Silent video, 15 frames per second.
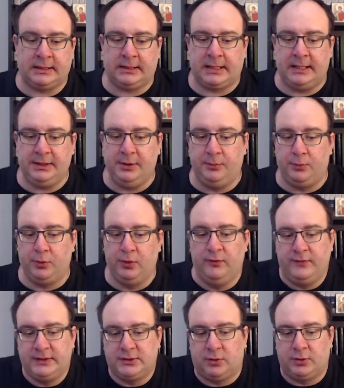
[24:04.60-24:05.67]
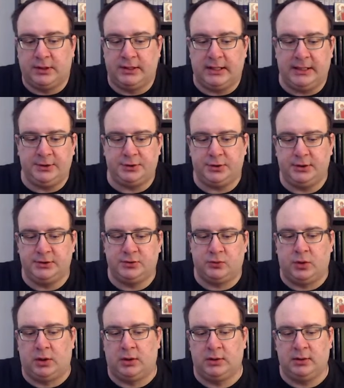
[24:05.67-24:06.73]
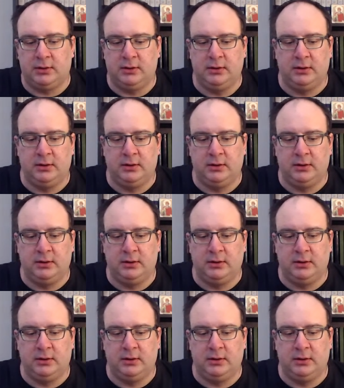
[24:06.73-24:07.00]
Can you prove his ordination is wrong?